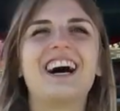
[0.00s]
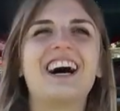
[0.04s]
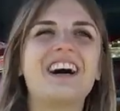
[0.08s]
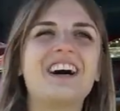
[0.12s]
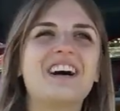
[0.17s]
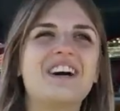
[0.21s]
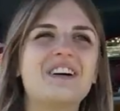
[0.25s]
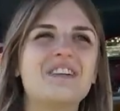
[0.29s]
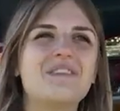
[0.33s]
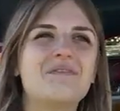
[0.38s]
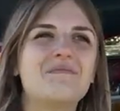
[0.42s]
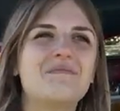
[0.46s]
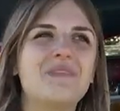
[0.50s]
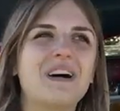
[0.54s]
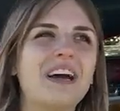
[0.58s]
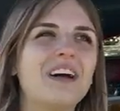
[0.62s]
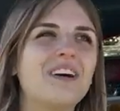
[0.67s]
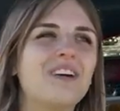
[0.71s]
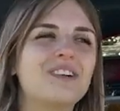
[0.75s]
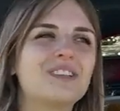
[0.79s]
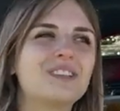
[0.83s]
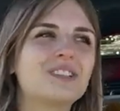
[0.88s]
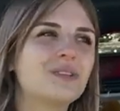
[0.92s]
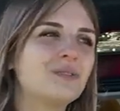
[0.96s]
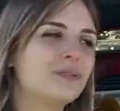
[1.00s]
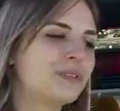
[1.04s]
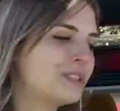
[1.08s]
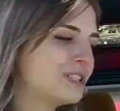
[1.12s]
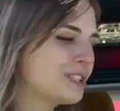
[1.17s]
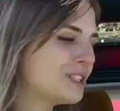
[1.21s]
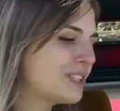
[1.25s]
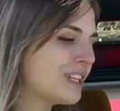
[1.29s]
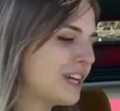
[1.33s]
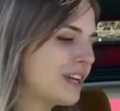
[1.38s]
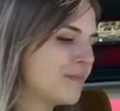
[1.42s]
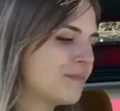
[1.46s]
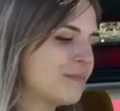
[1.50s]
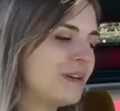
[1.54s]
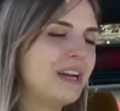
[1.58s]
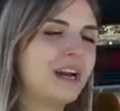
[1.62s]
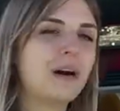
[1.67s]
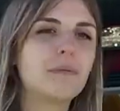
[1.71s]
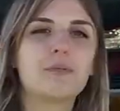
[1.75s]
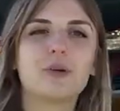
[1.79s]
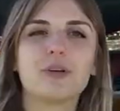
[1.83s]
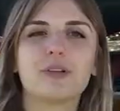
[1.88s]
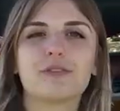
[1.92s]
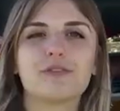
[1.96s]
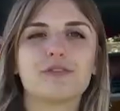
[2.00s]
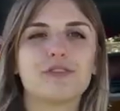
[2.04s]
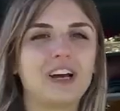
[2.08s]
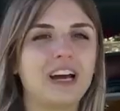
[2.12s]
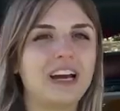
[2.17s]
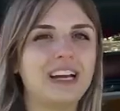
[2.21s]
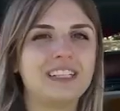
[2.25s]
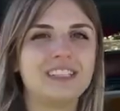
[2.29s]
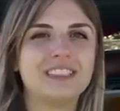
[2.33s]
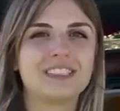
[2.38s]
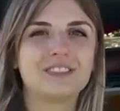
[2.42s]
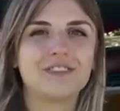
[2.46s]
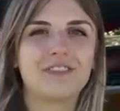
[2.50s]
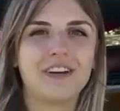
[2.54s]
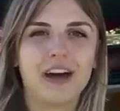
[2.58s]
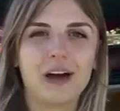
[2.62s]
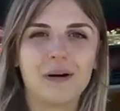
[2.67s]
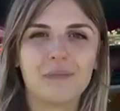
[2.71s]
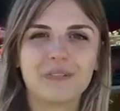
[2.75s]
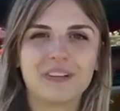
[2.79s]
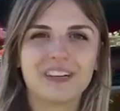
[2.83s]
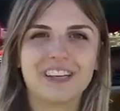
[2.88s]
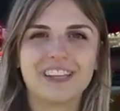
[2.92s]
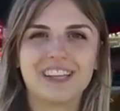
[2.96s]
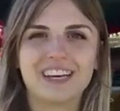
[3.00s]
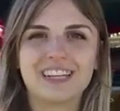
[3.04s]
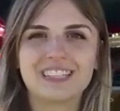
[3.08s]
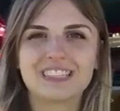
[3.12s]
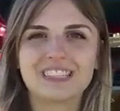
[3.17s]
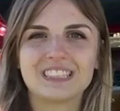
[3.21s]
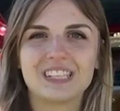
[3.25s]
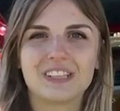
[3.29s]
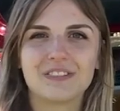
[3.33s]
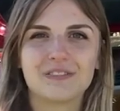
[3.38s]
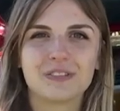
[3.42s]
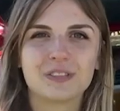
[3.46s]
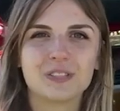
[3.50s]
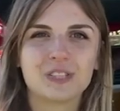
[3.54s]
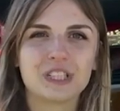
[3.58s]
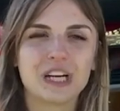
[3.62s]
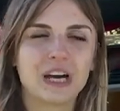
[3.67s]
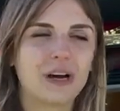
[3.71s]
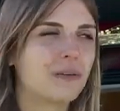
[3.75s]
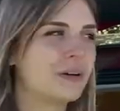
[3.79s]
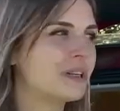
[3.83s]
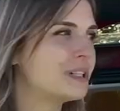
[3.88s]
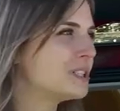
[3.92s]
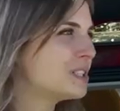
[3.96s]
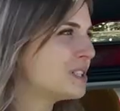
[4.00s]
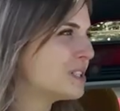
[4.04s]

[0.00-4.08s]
I also will just like meet up with friends, family, that stuff for showers.